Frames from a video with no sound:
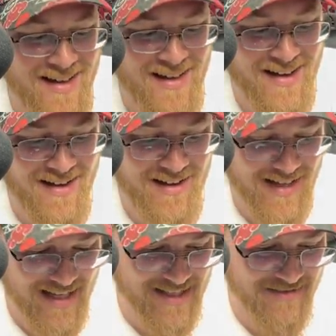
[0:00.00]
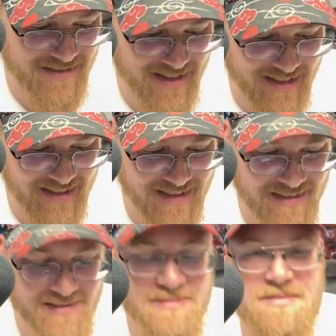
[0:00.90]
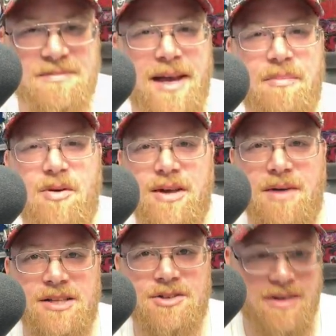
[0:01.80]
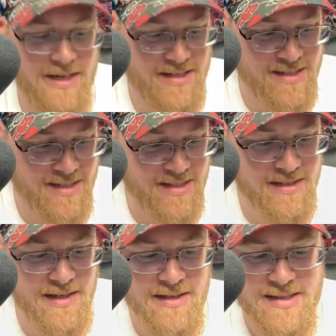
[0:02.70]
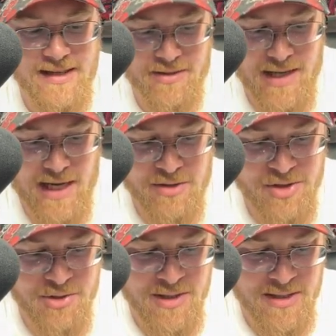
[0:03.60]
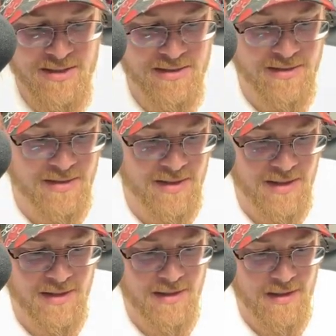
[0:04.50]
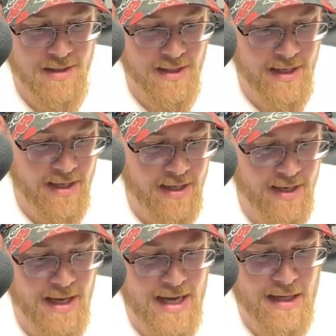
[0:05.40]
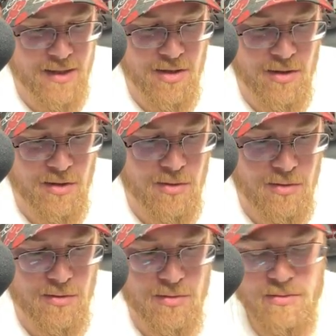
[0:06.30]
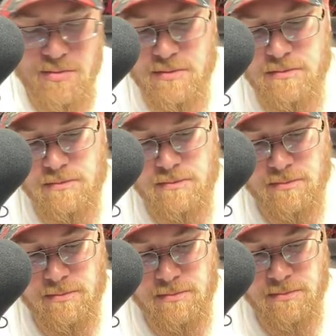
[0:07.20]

Oh, lots of fun. Man, Pokemon's great, isn't it? It's that little Houndour and a hollow. Mm.